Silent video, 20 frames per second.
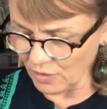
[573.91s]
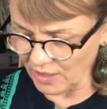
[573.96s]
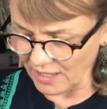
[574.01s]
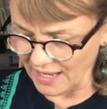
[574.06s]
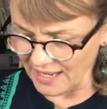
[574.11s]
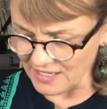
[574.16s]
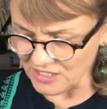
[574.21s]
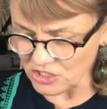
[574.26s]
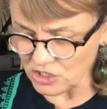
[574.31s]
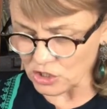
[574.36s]

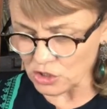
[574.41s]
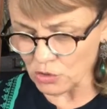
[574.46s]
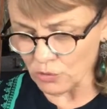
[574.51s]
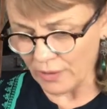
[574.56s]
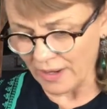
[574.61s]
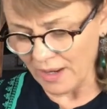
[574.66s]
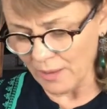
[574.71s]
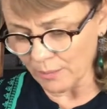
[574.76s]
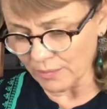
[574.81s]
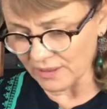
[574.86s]
guys
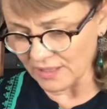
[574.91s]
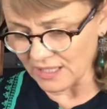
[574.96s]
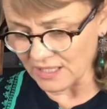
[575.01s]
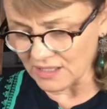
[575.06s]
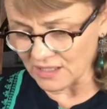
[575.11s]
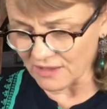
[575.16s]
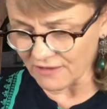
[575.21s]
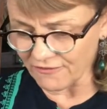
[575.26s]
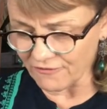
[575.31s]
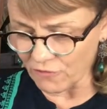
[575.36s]
scrambling
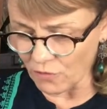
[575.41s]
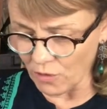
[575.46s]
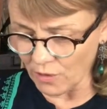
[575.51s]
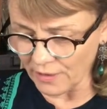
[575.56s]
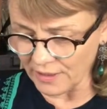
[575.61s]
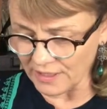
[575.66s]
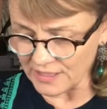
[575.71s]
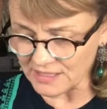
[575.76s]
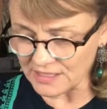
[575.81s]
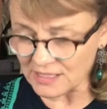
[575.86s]
into the
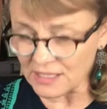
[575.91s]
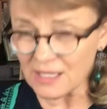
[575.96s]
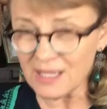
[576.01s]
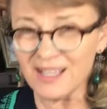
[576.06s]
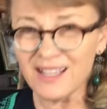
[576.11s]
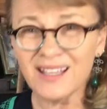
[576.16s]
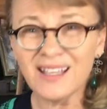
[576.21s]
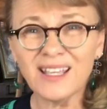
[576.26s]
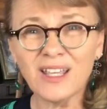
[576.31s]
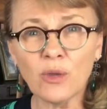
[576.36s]
forest.
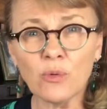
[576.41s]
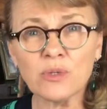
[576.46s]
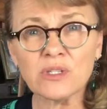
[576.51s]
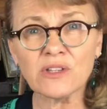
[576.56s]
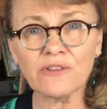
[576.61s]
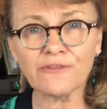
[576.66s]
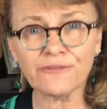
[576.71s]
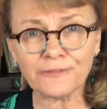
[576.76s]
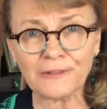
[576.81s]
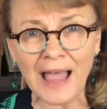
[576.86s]
It was a
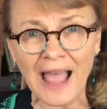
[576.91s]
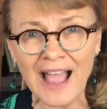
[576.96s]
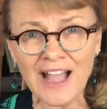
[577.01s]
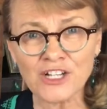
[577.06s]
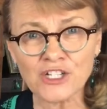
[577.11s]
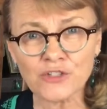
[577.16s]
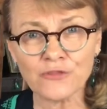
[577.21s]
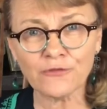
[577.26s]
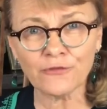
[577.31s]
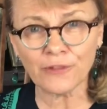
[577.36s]

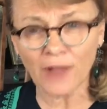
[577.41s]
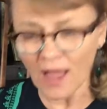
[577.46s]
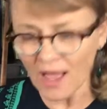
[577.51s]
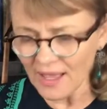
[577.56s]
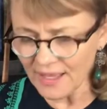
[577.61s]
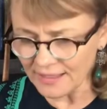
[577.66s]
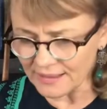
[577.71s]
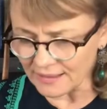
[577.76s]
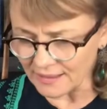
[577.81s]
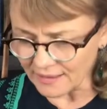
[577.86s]
flash
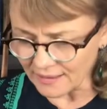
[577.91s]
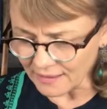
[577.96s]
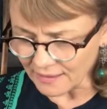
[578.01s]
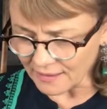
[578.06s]
flood.